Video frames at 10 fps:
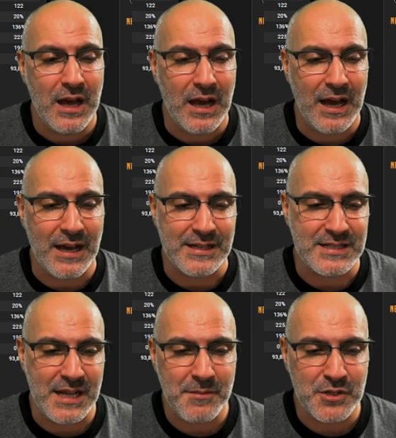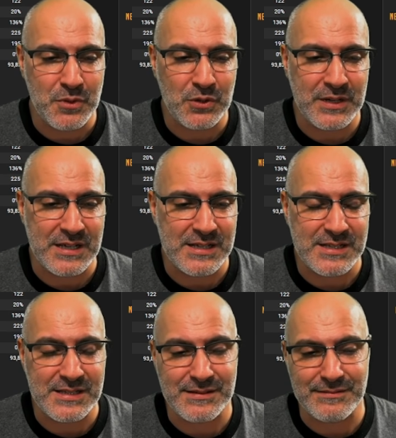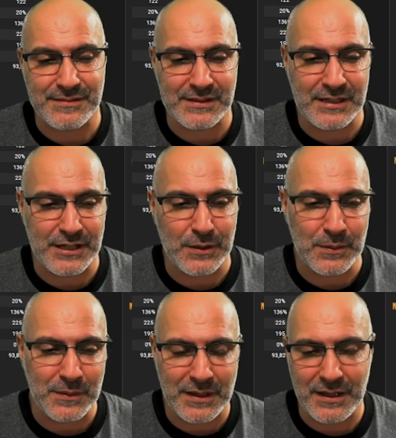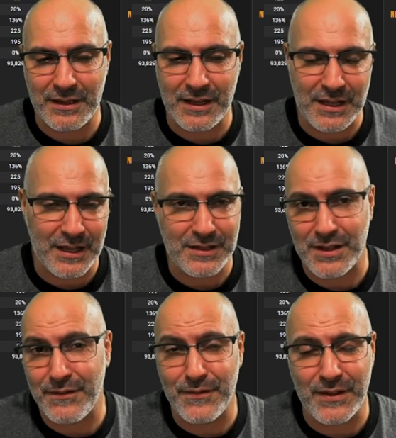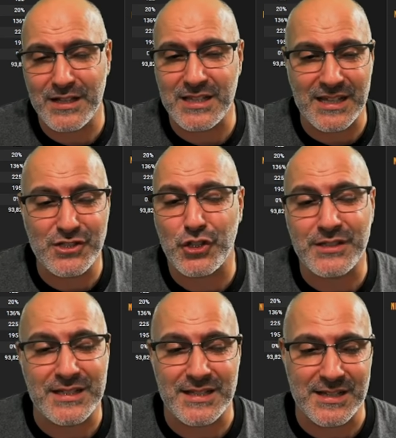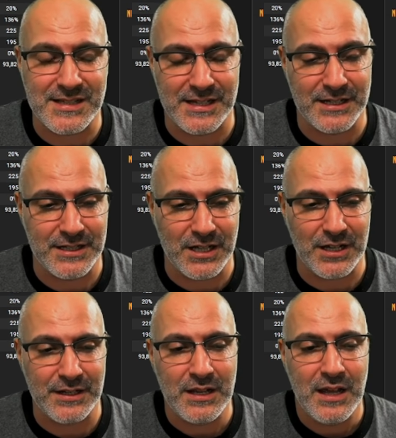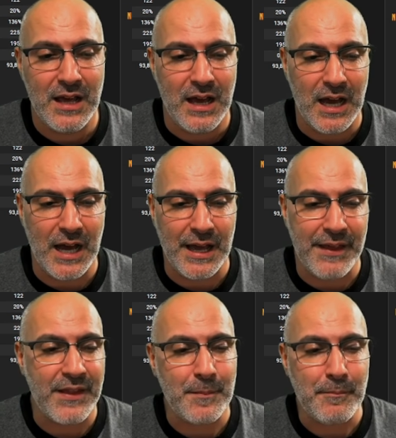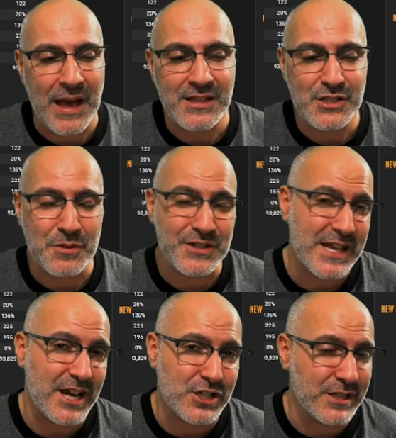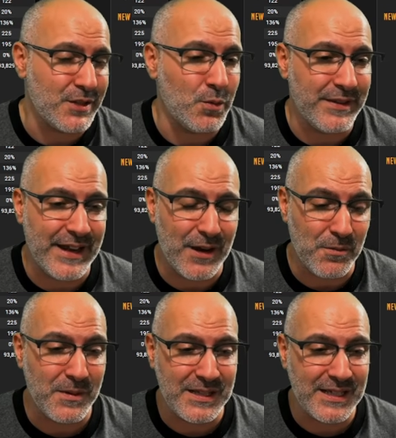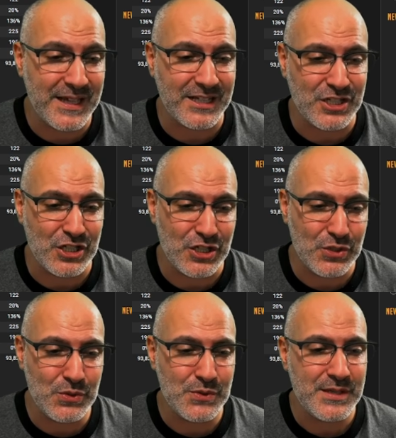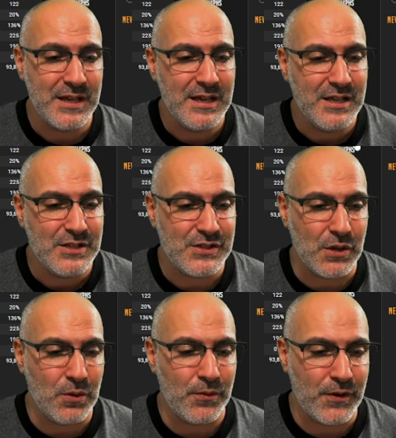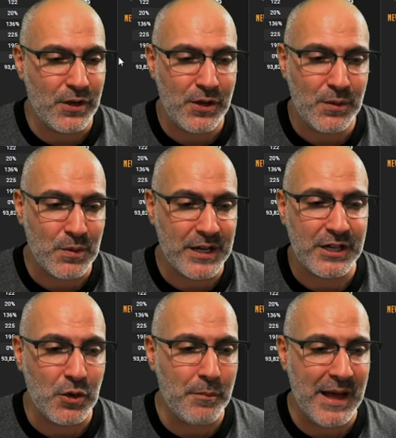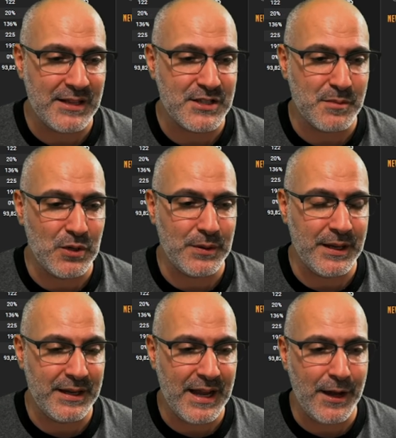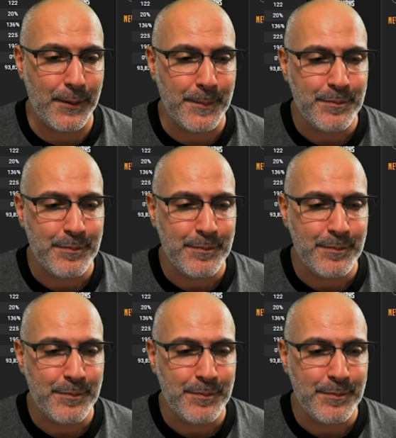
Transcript: Uh, damage mode is, you know, it, it, it, it's, it's just easy and said and done. Uh, and then balance mode is actually the one that I really like to use. So for her, we're going to go balance mode. Now,